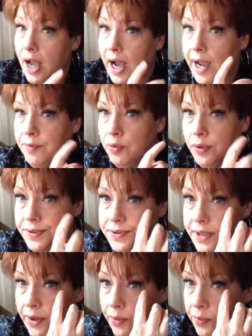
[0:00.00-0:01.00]
I've
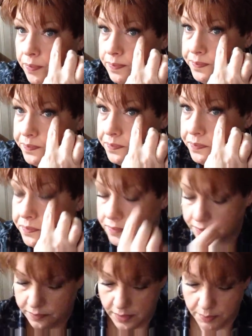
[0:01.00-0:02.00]
also,
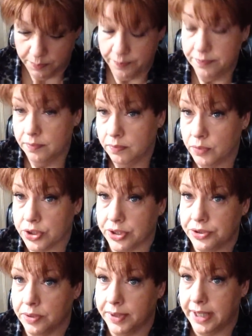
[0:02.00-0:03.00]
which
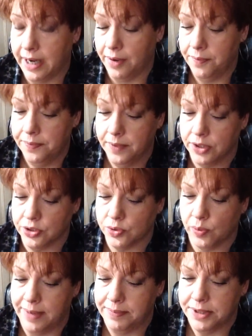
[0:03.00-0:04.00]
I'll do it now, I'll
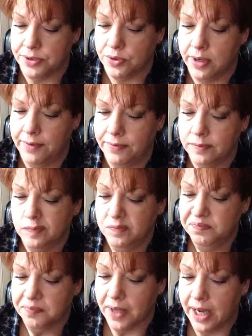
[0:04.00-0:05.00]
just wipe this
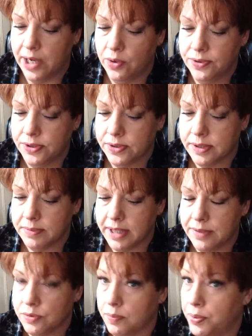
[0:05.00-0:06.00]
off. I also
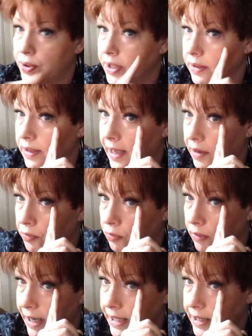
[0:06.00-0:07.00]
sometimes will put it like
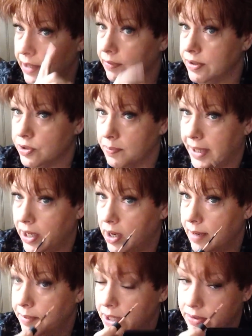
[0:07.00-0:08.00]
right here under my
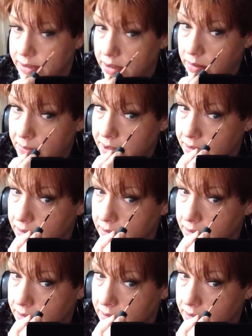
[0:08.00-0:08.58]
eye because it almost